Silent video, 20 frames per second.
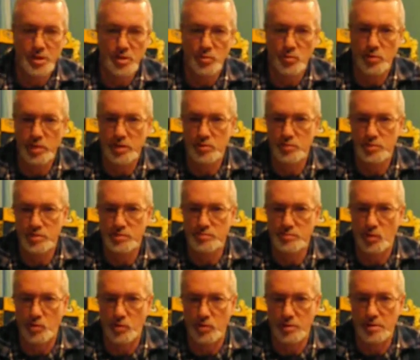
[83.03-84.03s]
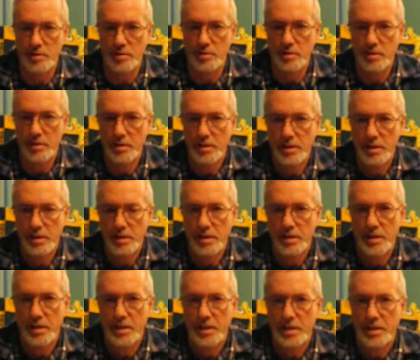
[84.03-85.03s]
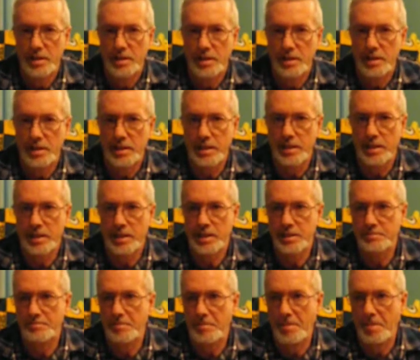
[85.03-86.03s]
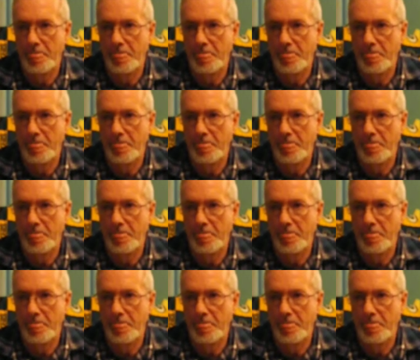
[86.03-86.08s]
when he was born, and